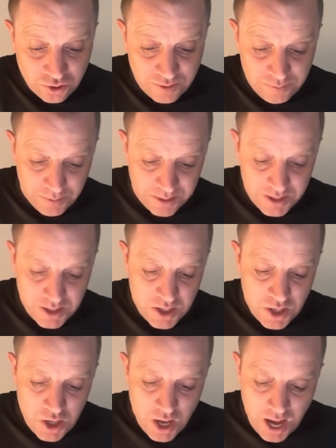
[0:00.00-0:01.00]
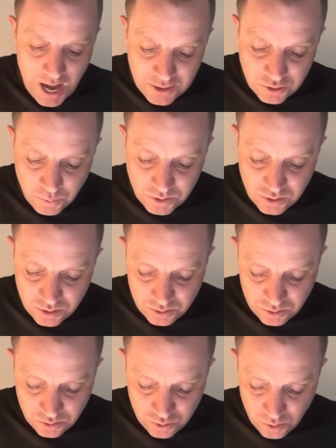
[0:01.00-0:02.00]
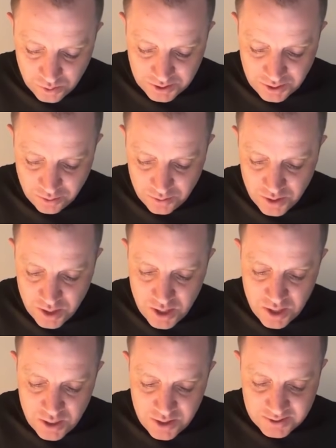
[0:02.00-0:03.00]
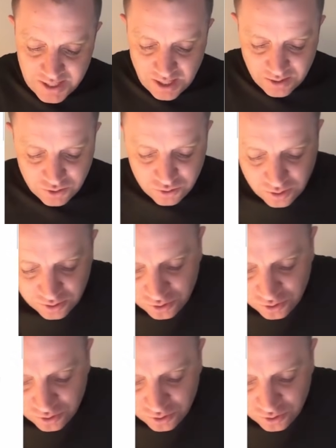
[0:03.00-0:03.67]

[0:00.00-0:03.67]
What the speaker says: everybody, I just want you to note here, the cell structure